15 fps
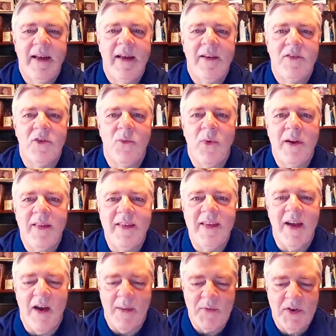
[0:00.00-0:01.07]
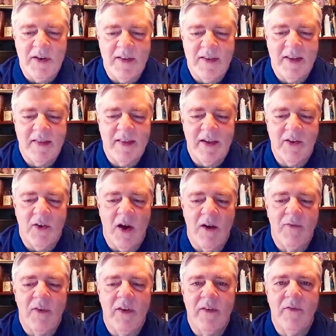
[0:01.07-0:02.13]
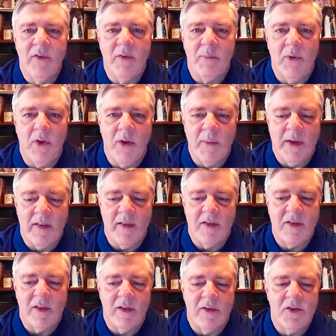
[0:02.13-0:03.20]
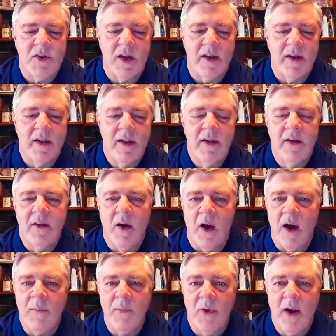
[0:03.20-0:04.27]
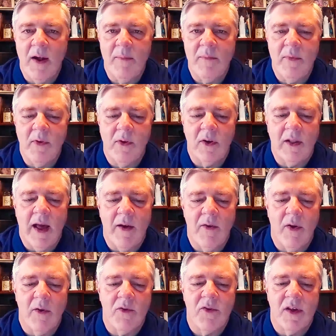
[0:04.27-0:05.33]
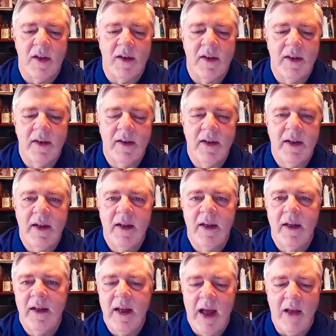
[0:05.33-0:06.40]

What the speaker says: So what are the options that you're offering for deployment of this solution? On-prem or cloud-hosted? How